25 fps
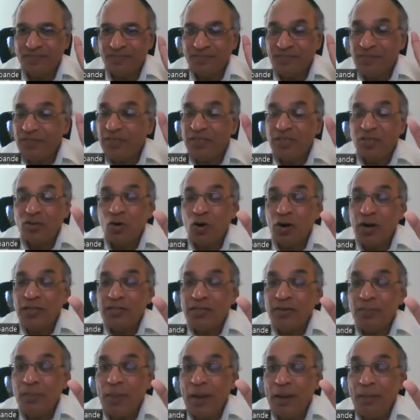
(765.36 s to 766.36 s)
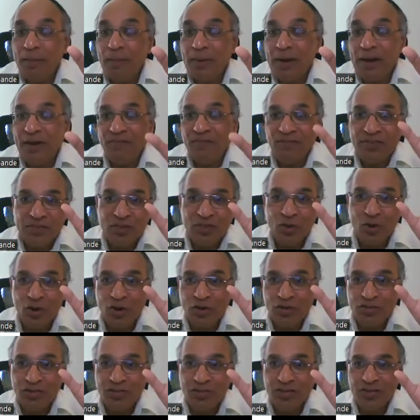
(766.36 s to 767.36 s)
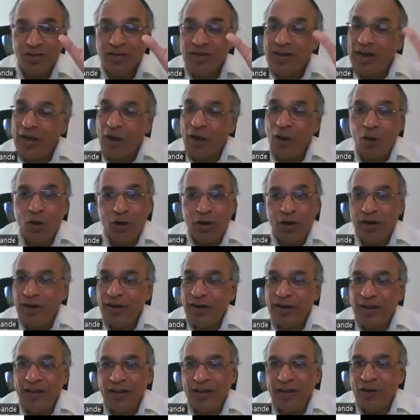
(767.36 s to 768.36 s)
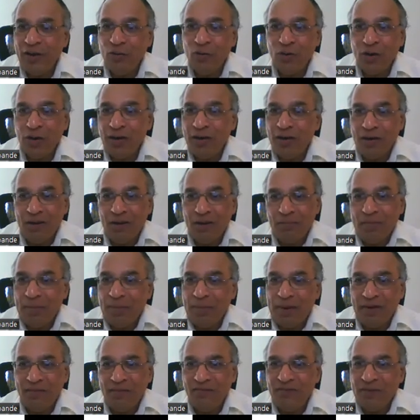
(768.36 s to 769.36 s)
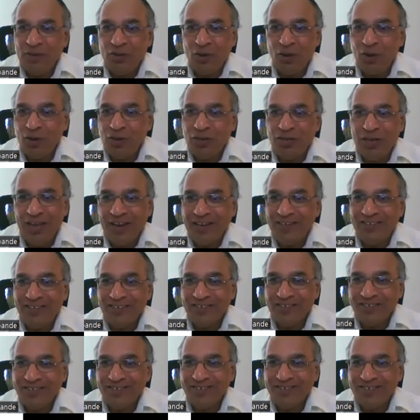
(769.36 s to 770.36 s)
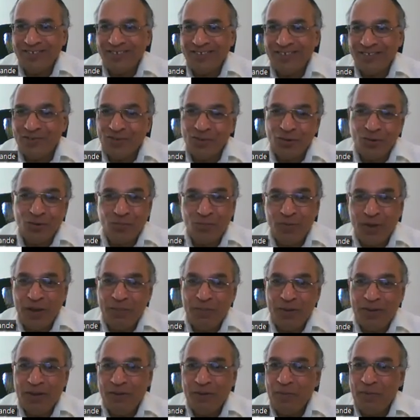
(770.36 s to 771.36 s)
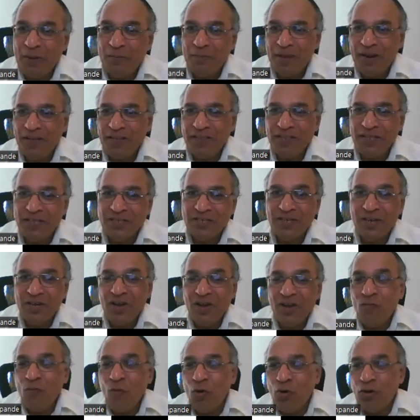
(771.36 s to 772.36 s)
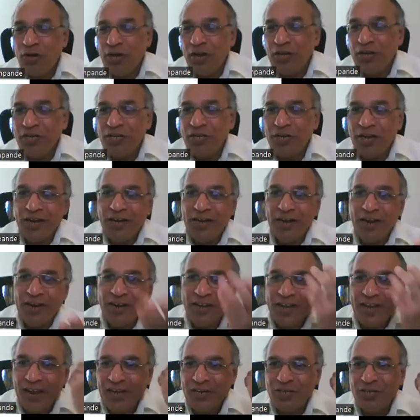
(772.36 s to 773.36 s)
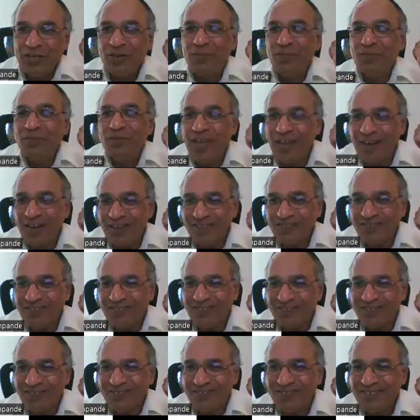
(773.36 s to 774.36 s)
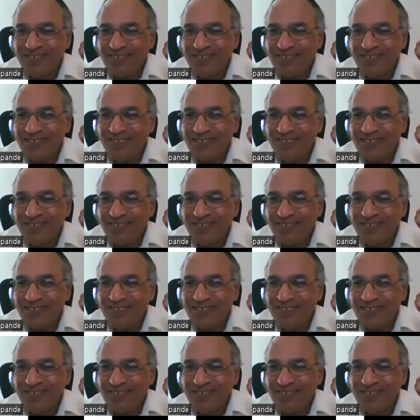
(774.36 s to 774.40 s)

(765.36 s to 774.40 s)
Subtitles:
This is called as a membrane physiology. I have already taken your membrane physiology lectures, so you may be remembering these voltage gated calcium channels.